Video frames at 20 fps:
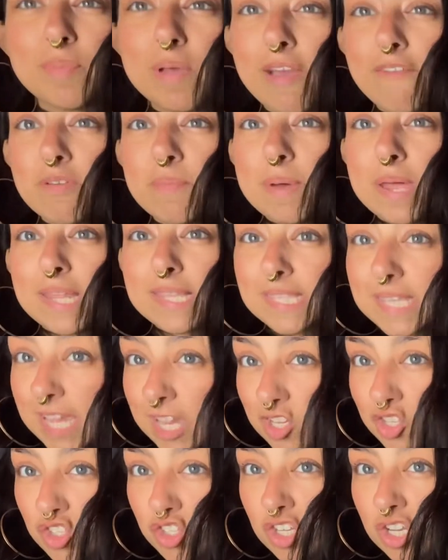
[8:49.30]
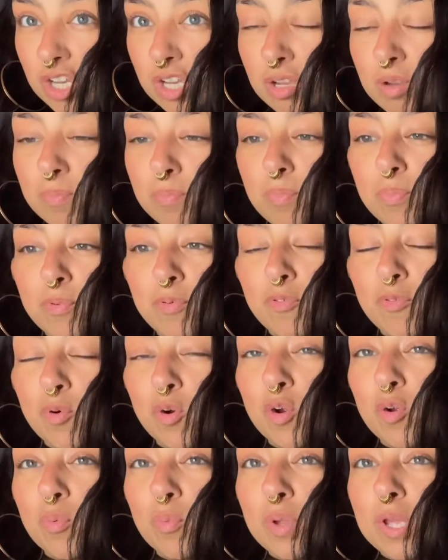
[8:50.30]
heavy meditation
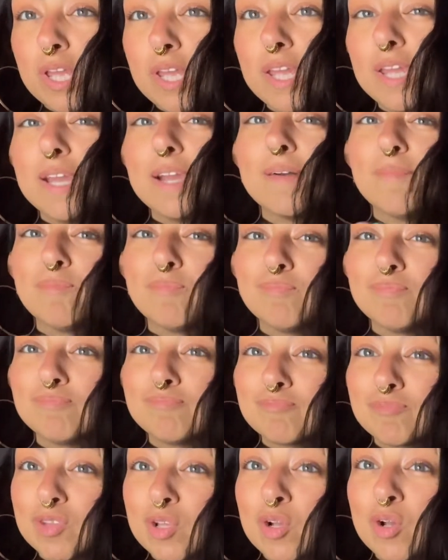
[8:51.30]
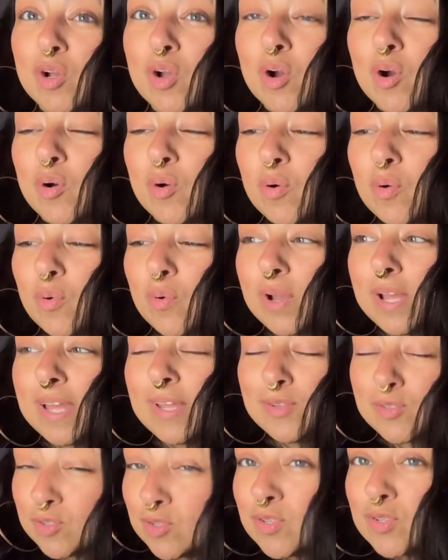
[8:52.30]
before we go
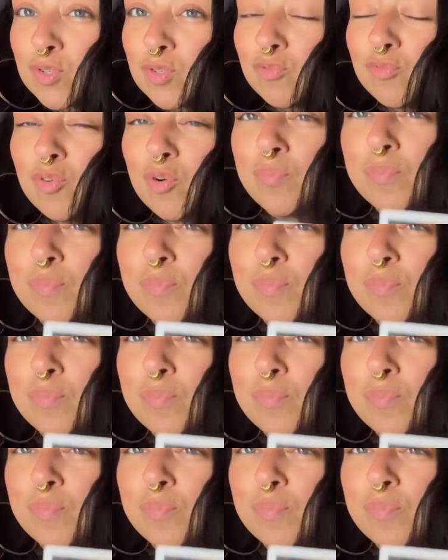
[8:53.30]
into this full